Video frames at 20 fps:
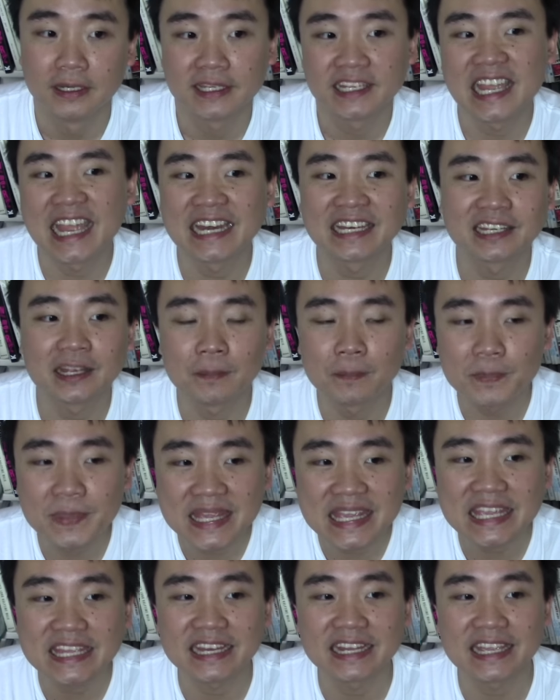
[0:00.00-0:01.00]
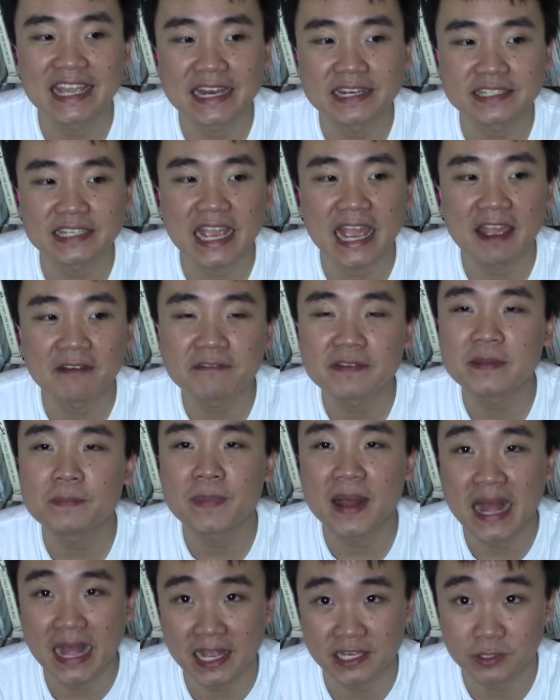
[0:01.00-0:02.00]
can compete against every
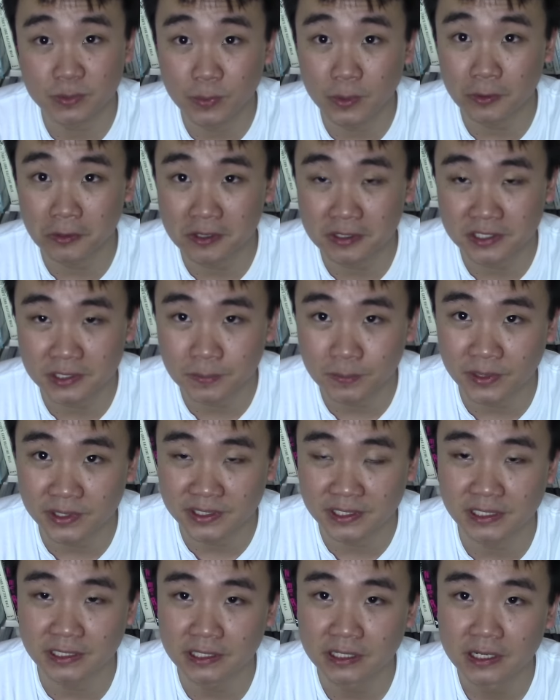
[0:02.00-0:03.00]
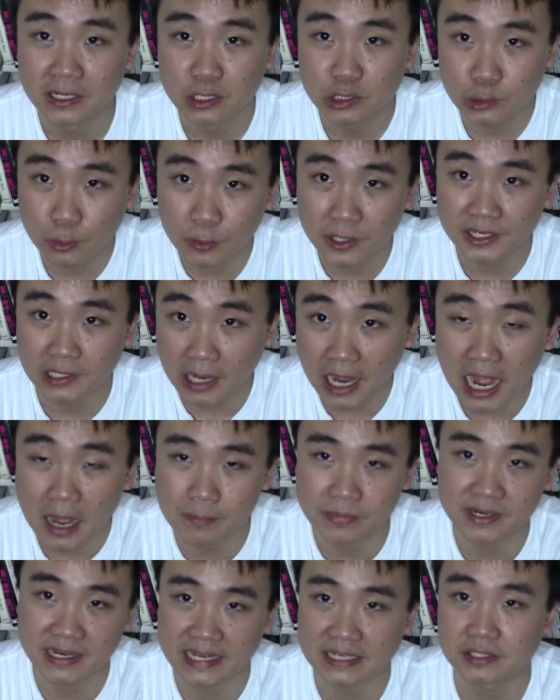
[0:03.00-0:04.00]
possible Splinter Twin
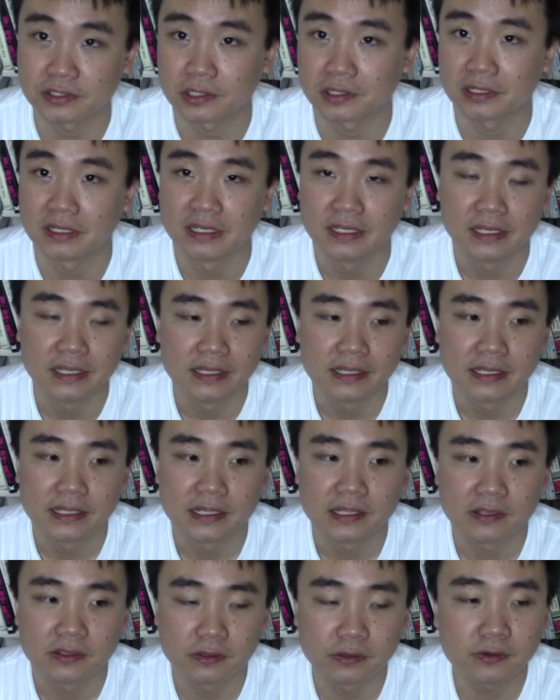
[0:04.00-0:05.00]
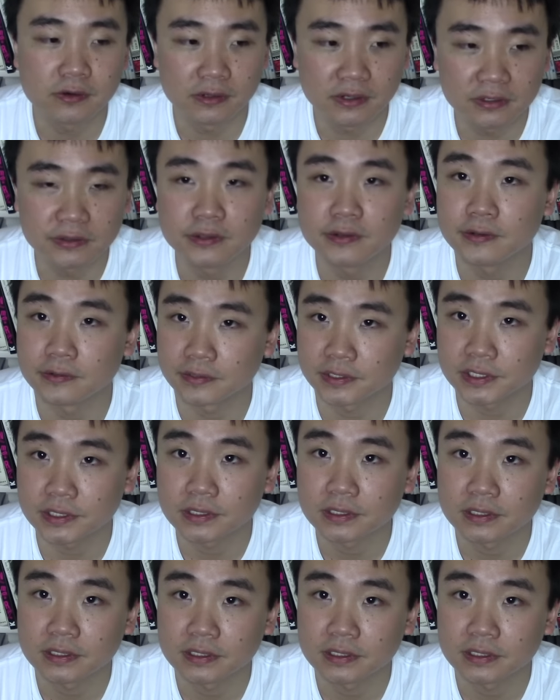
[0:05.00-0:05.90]
combination, you're going to lose.